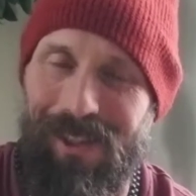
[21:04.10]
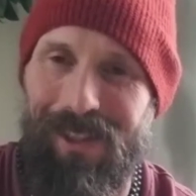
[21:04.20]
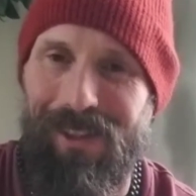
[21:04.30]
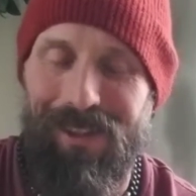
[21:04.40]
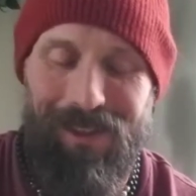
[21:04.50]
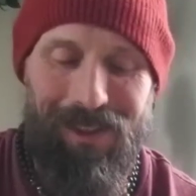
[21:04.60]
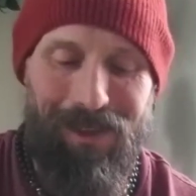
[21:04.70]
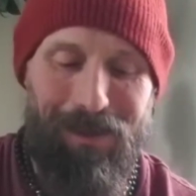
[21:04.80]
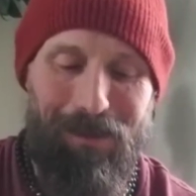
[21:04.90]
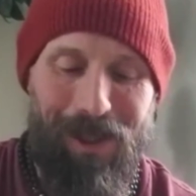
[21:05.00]
and
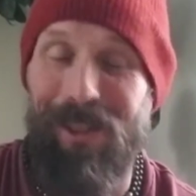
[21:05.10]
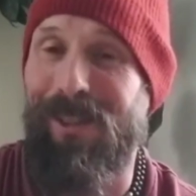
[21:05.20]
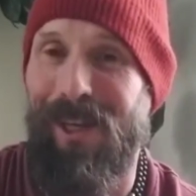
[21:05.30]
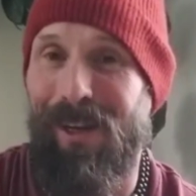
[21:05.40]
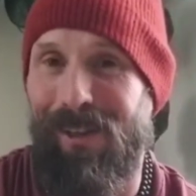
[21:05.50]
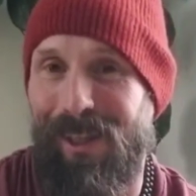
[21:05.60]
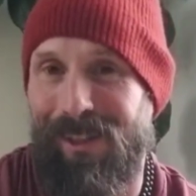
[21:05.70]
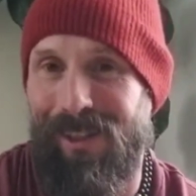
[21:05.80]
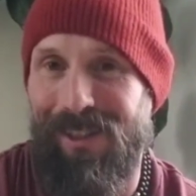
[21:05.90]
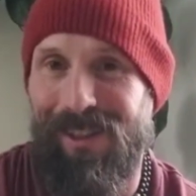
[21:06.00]

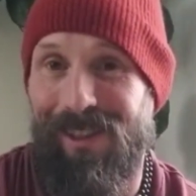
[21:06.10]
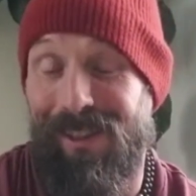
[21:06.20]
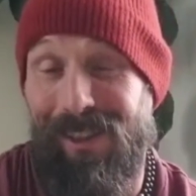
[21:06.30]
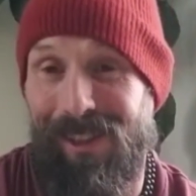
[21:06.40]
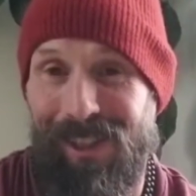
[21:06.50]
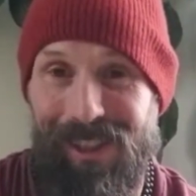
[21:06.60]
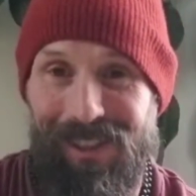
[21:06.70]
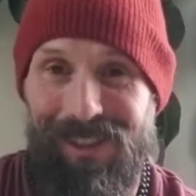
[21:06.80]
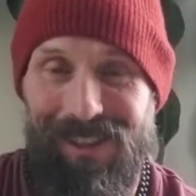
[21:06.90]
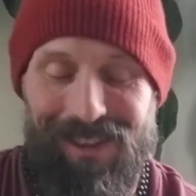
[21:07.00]
childlikeness and healing.
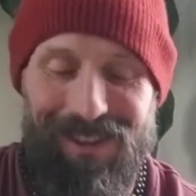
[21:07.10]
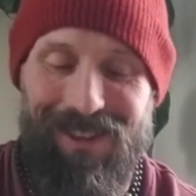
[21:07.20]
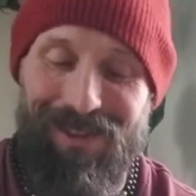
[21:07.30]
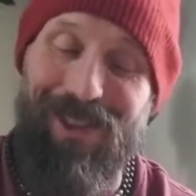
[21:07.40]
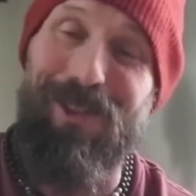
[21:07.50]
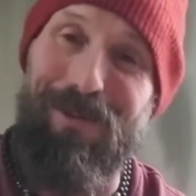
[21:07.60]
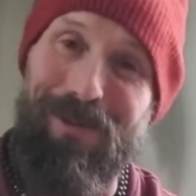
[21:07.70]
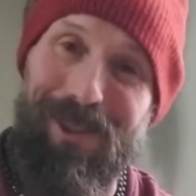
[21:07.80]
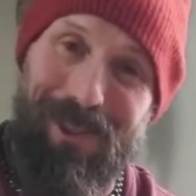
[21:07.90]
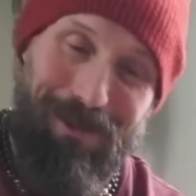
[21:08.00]
So it's a
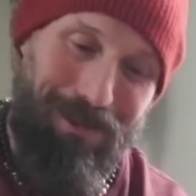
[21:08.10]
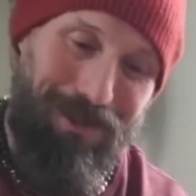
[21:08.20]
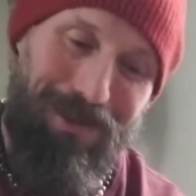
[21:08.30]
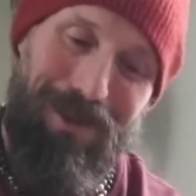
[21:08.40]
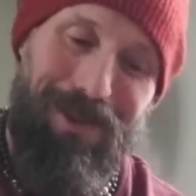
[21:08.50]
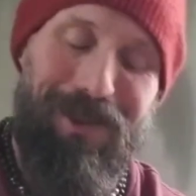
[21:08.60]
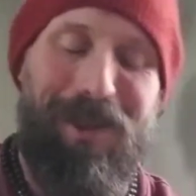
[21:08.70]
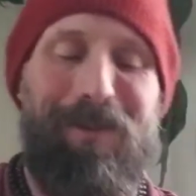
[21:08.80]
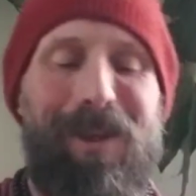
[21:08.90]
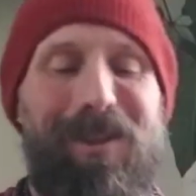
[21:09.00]
really cool stone, this
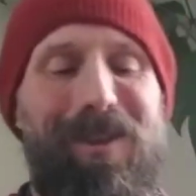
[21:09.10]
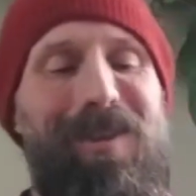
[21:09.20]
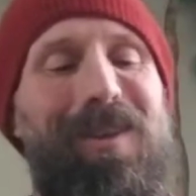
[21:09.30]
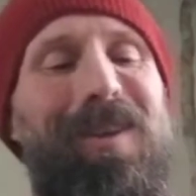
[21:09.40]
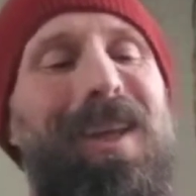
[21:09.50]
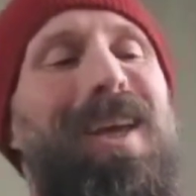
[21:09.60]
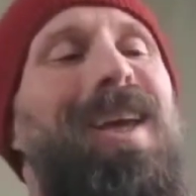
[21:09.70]
Dalmatian stone.